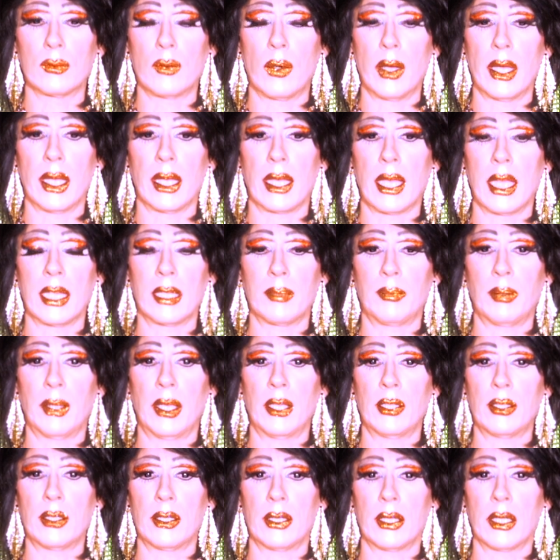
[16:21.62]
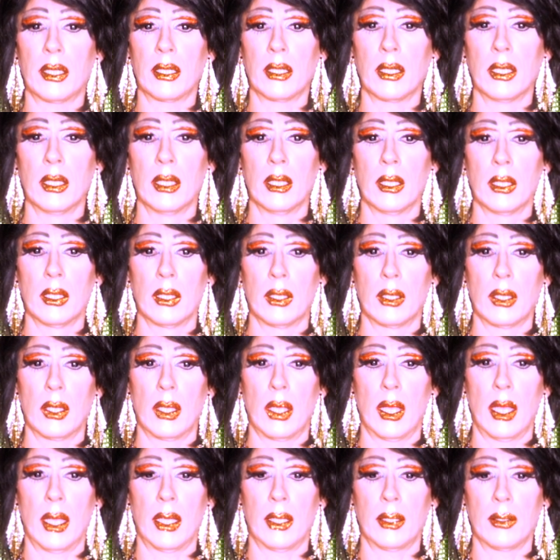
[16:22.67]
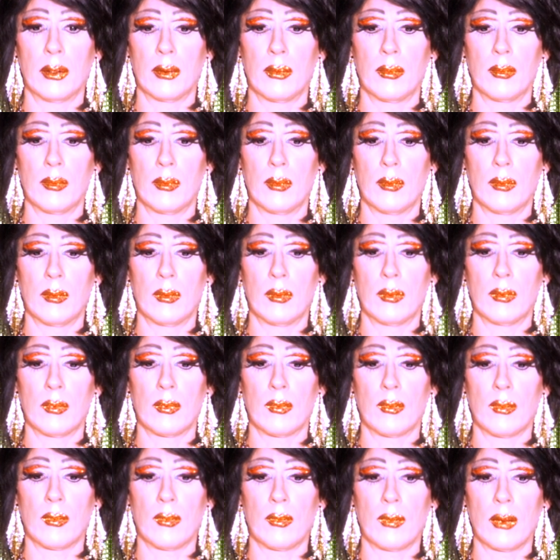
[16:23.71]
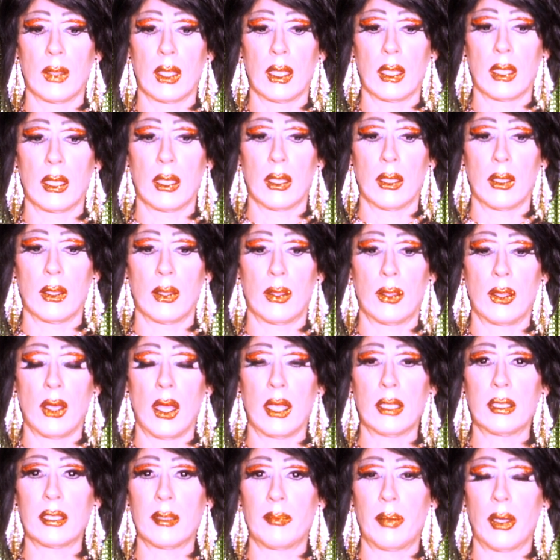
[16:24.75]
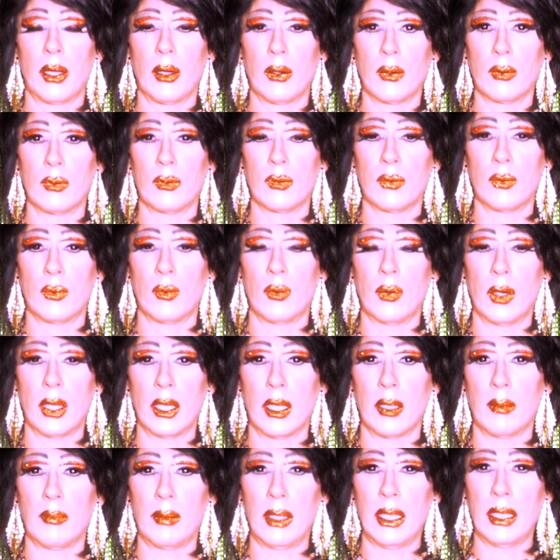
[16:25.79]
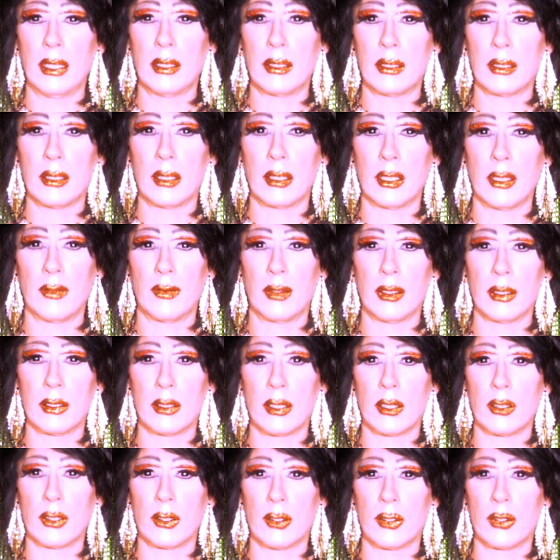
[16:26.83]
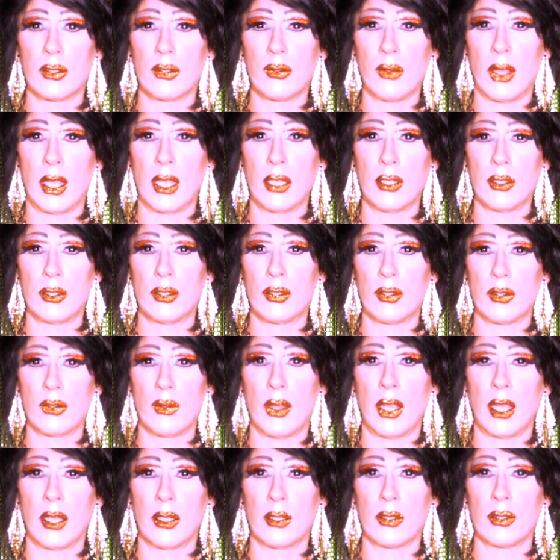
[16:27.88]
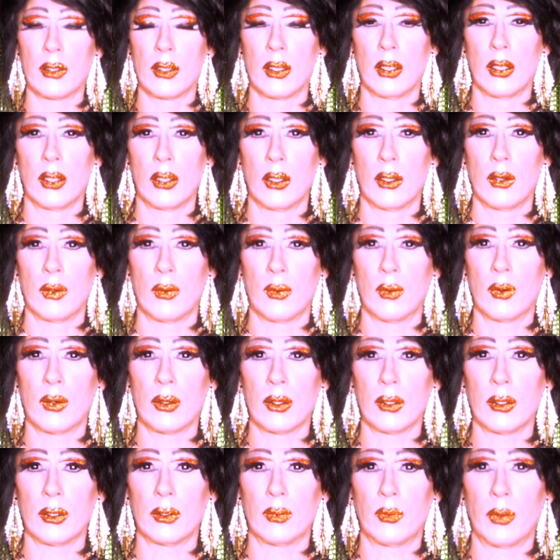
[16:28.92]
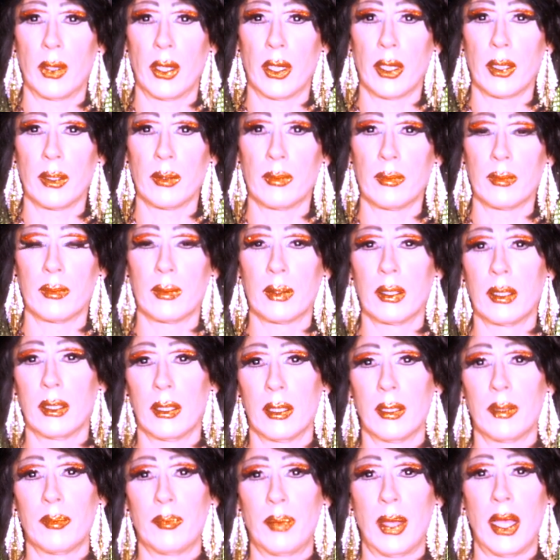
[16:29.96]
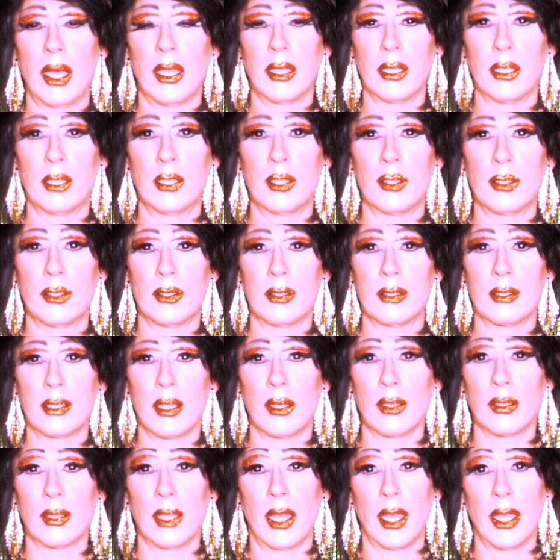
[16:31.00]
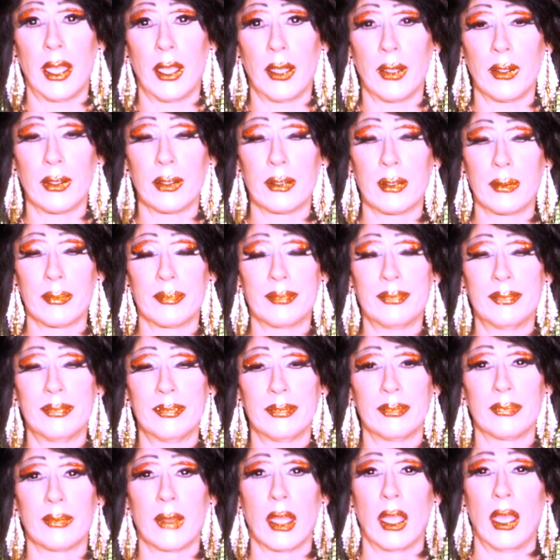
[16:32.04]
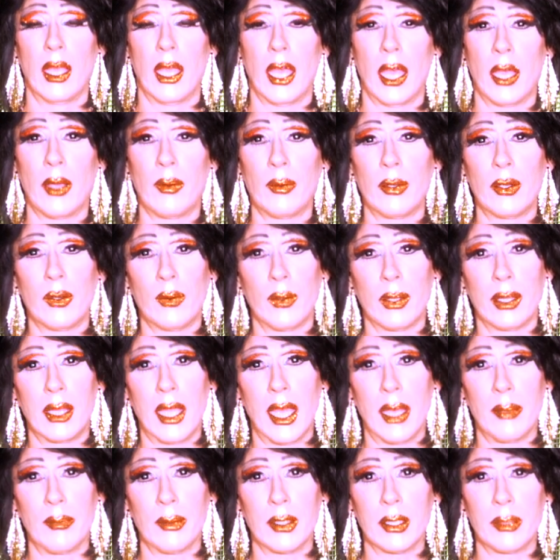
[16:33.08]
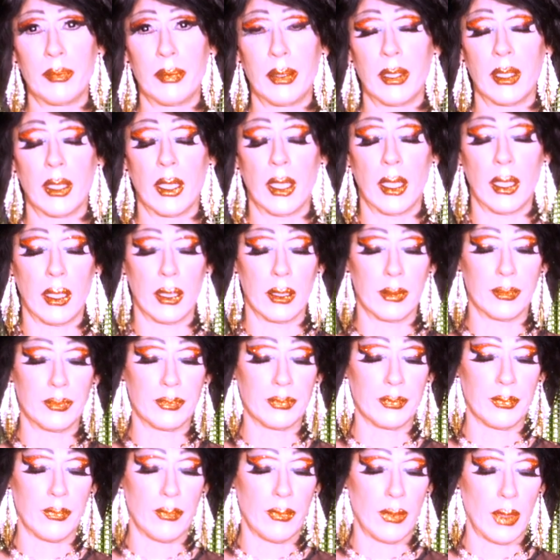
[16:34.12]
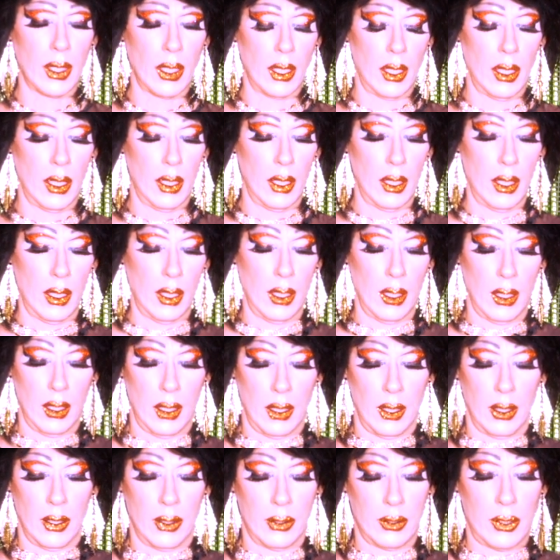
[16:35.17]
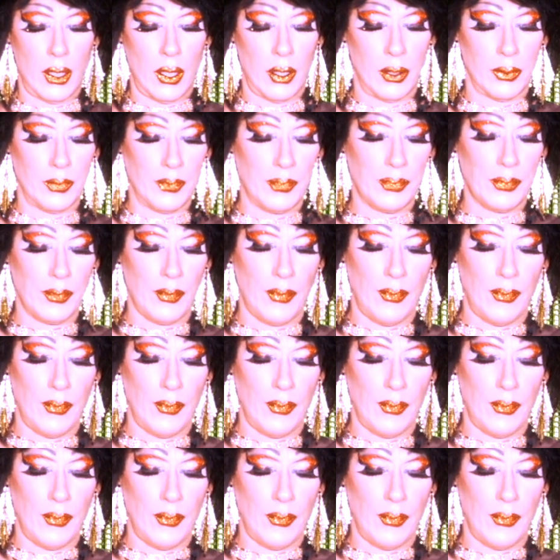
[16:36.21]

quiet contemplation and thoughts about what it means to live in such a strange, strange world where politicians are liars. I wonder what that must be like. So,